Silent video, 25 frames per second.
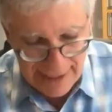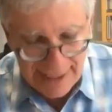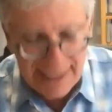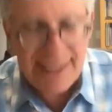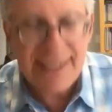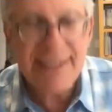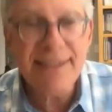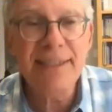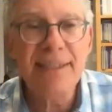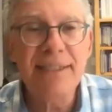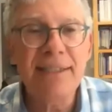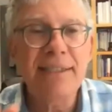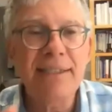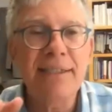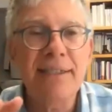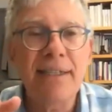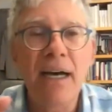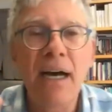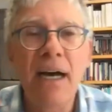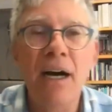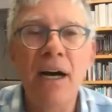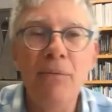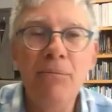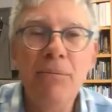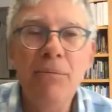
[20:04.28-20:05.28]
is
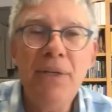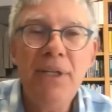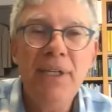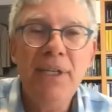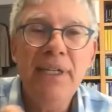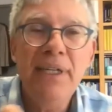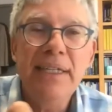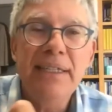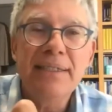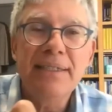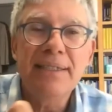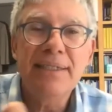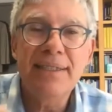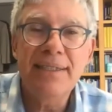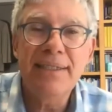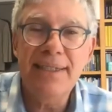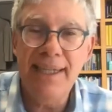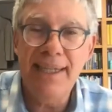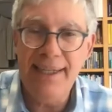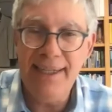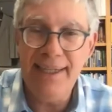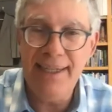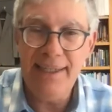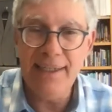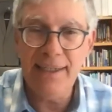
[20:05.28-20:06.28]
some
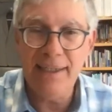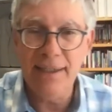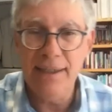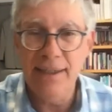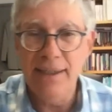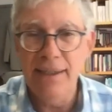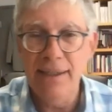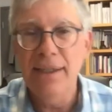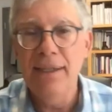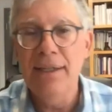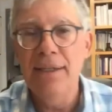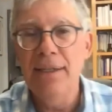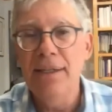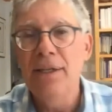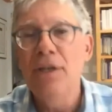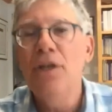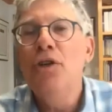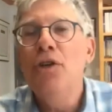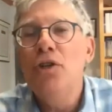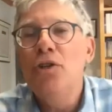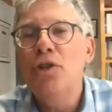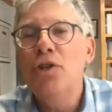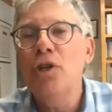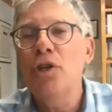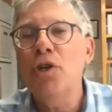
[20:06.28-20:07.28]
seek
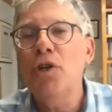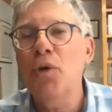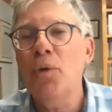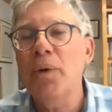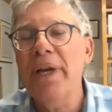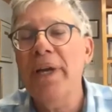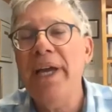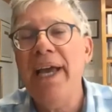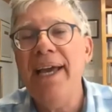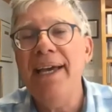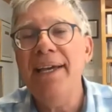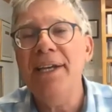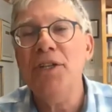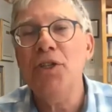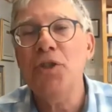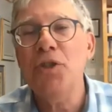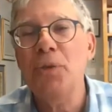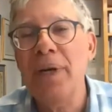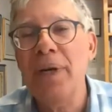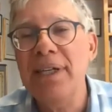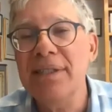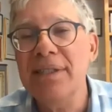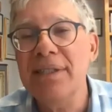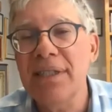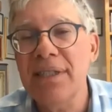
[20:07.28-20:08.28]
to create a
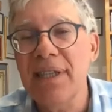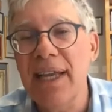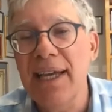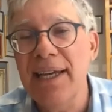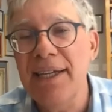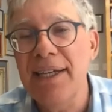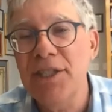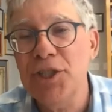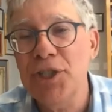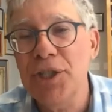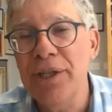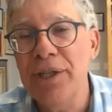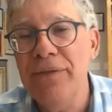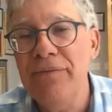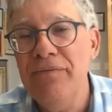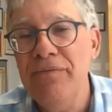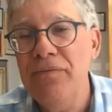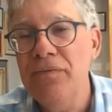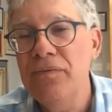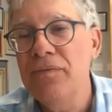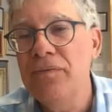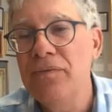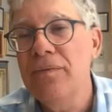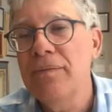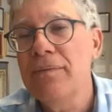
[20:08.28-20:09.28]
translation
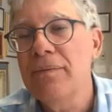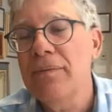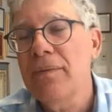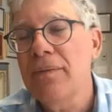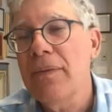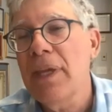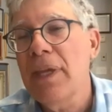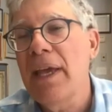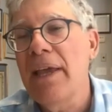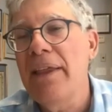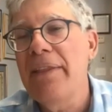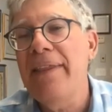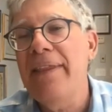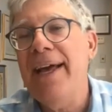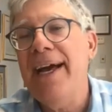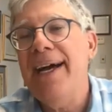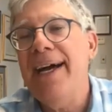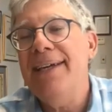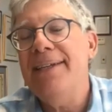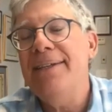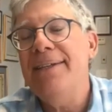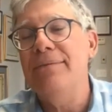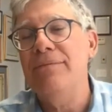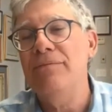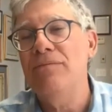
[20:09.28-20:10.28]

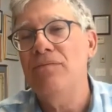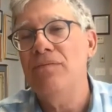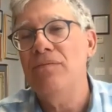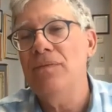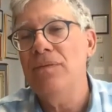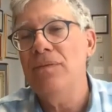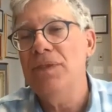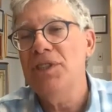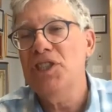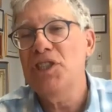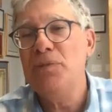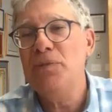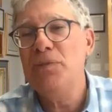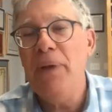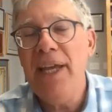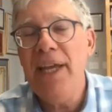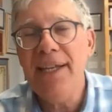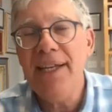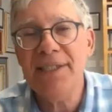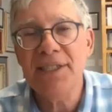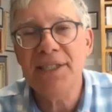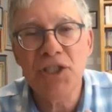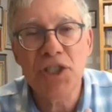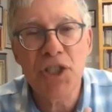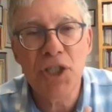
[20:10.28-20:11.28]
that
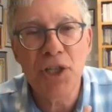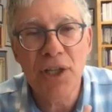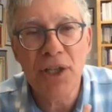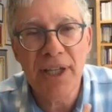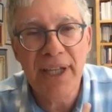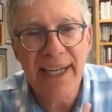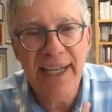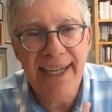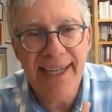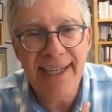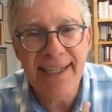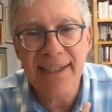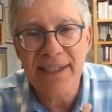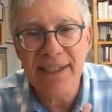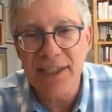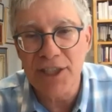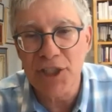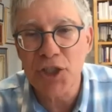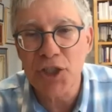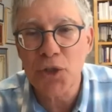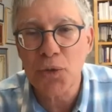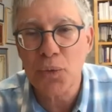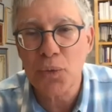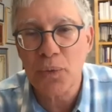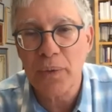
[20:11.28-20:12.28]
speaks to the
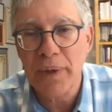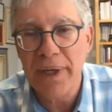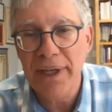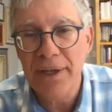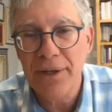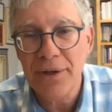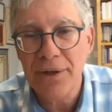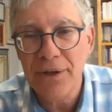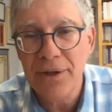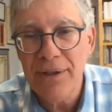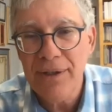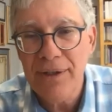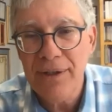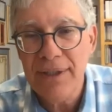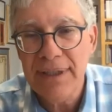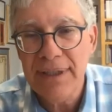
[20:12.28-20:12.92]
English reader